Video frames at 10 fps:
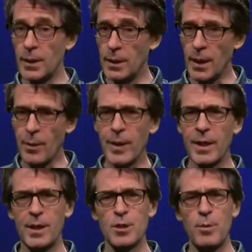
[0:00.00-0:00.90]
Now I
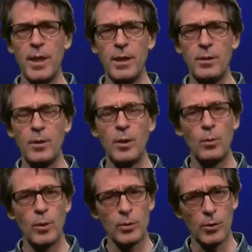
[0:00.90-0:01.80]
can explain
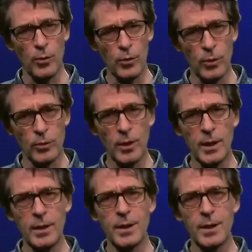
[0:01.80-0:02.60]
what orthogonally